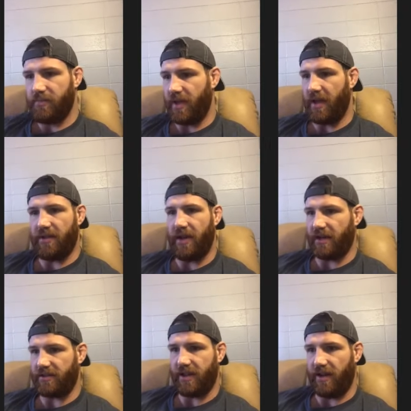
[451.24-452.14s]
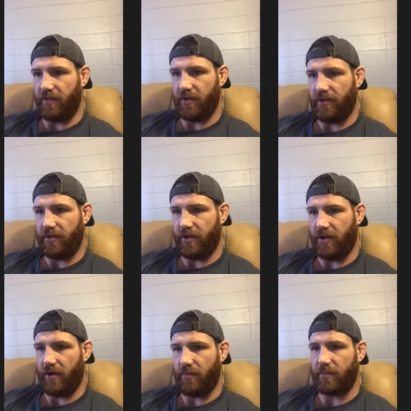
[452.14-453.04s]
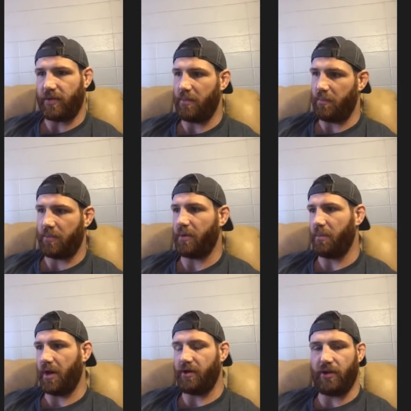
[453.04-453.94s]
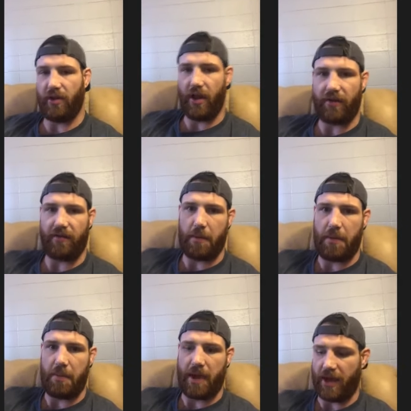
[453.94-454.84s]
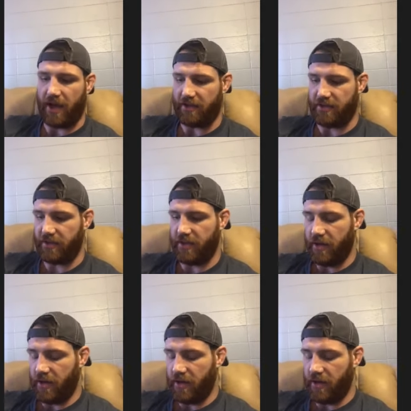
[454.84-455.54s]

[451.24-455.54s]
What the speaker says: next level, you know, compared to a lot of MMA guys.